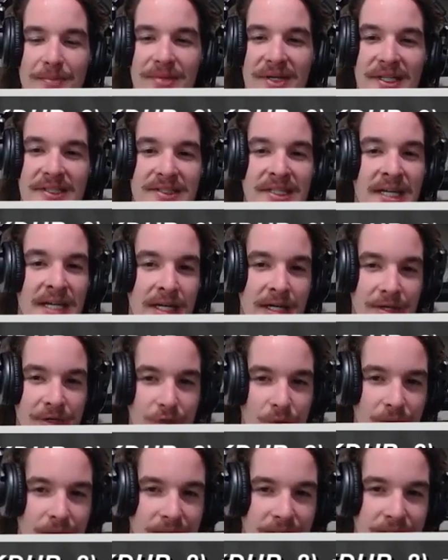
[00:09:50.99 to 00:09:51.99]
Because
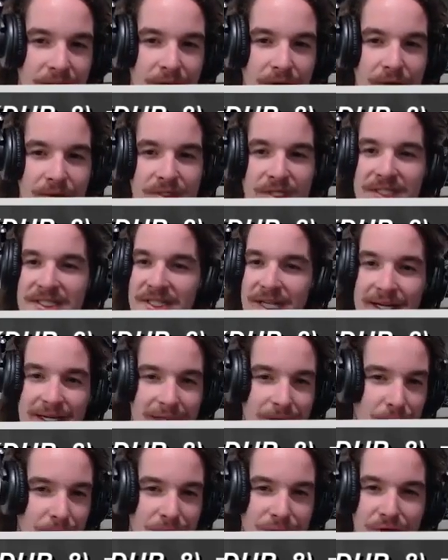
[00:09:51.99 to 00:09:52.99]
new head coach, it's not
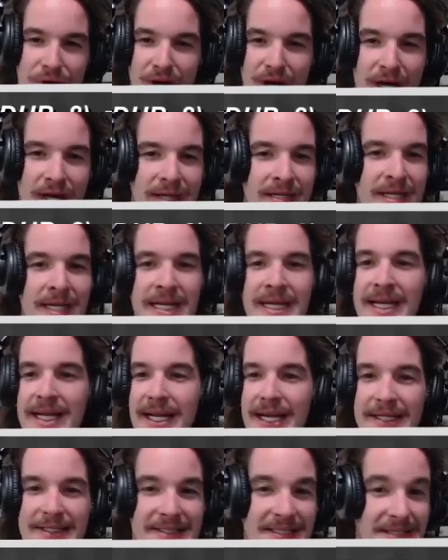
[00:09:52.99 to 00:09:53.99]
Ed Orgeron,
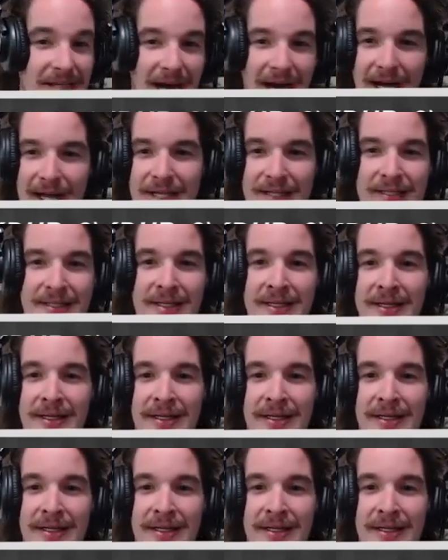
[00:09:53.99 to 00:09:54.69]
it's not